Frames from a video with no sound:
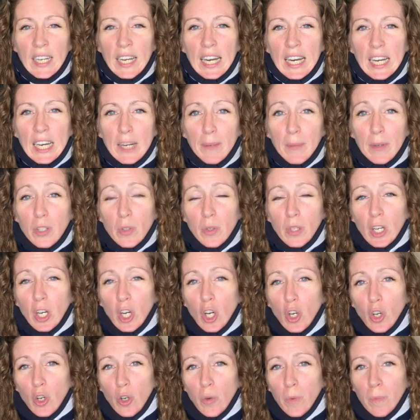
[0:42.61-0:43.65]
I do it at
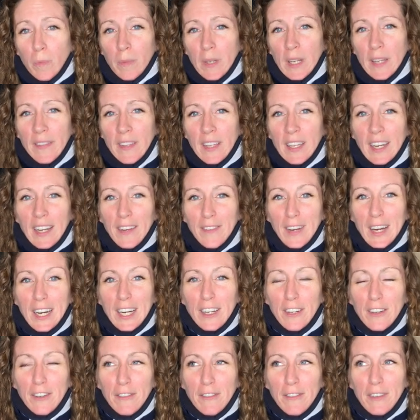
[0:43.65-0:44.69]
home, and then I've
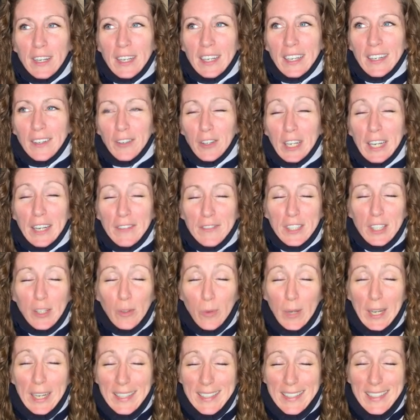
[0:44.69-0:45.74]
kind of, I have to get
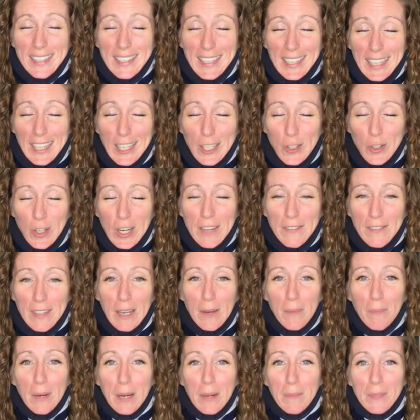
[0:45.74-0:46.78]
rides because I can't drive
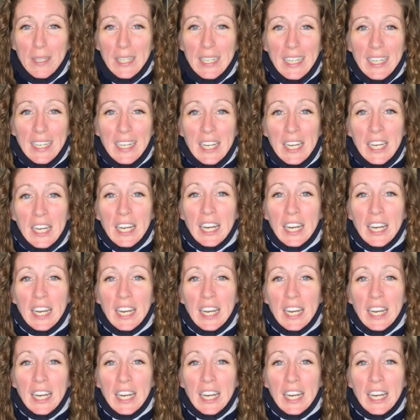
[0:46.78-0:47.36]
yet, but I'm getting